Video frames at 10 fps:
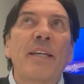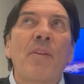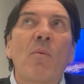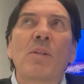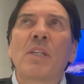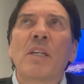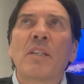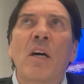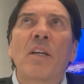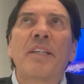It wasn't a
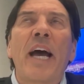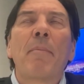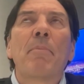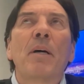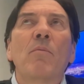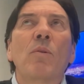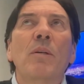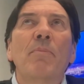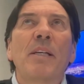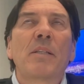ton of debt, but we
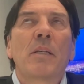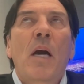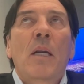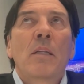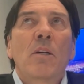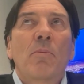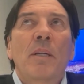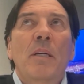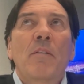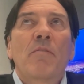basically got a little bit
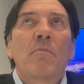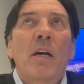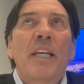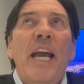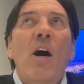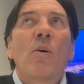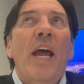of money out